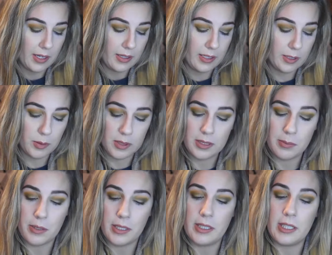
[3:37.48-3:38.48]
this one's
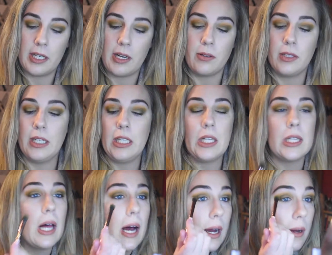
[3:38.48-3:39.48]
blending out like a
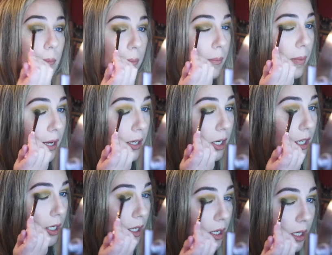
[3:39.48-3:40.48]
lot
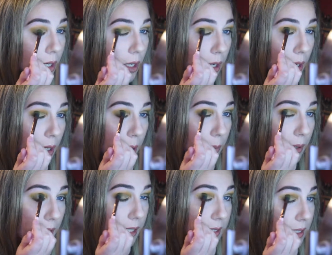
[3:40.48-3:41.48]
better,
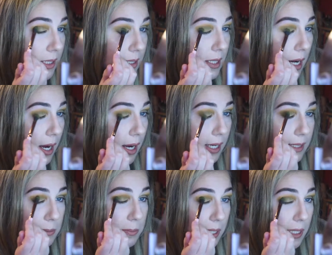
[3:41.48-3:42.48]
but it's not
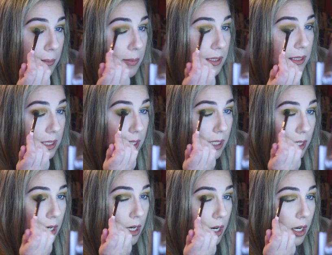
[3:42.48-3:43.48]
as
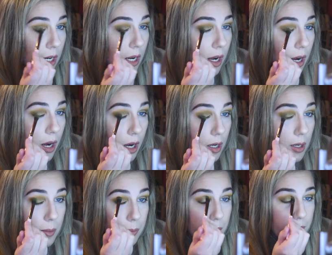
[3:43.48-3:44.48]
pigmented.
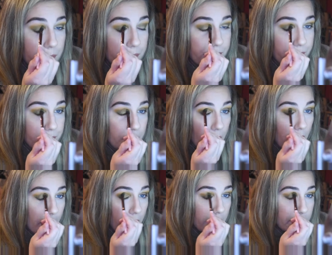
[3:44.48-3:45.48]
I
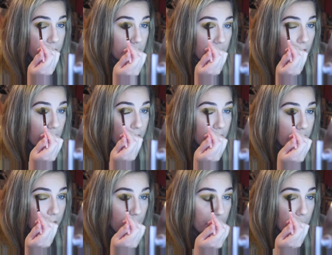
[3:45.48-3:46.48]
have to kind of
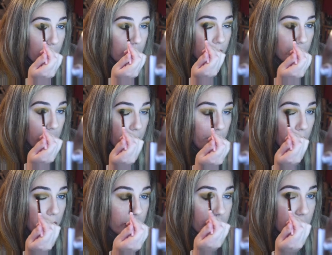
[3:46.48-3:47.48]
keep putting my
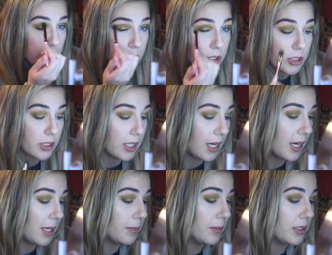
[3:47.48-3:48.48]
brush in a bunch of
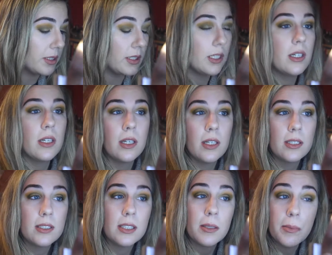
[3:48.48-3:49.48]
times
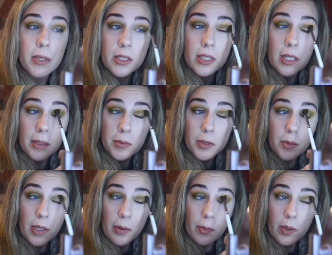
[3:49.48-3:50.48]
to build it up to
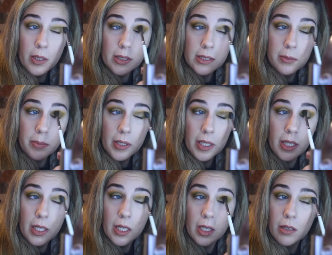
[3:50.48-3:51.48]
what I want it to
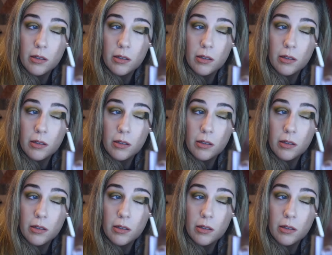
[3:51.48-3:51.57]
be.